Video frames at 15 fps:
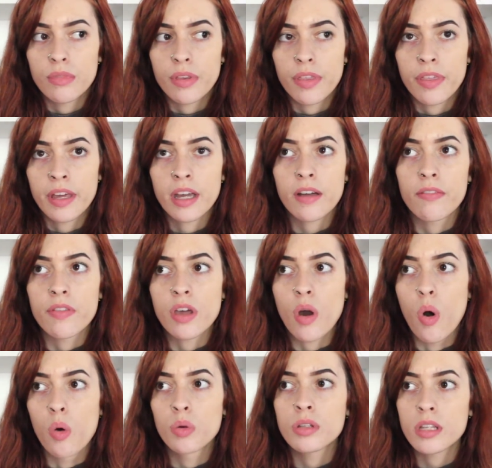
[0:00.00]
think of the
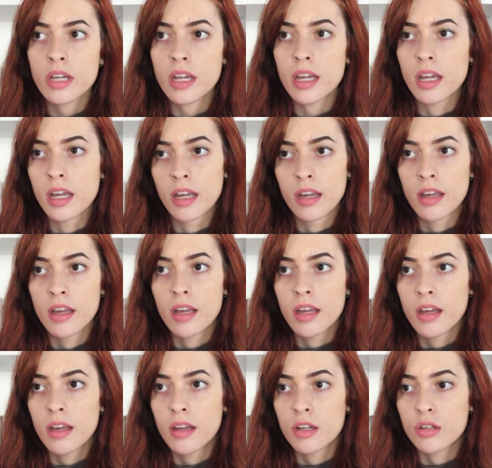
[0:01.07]
only
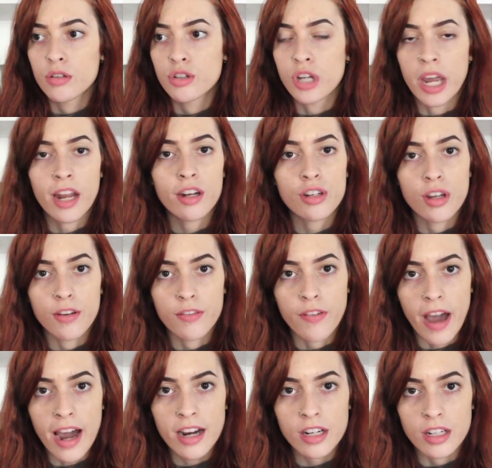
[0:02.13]
changing
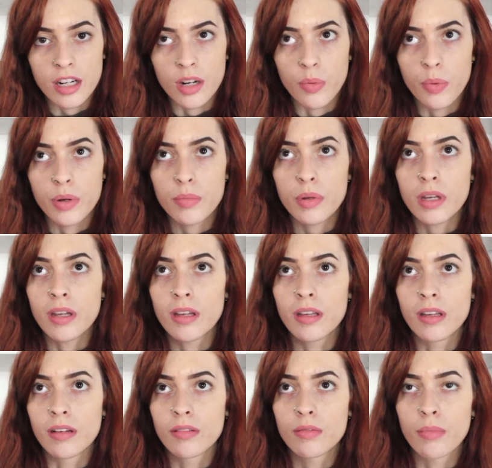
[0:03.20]
factor would be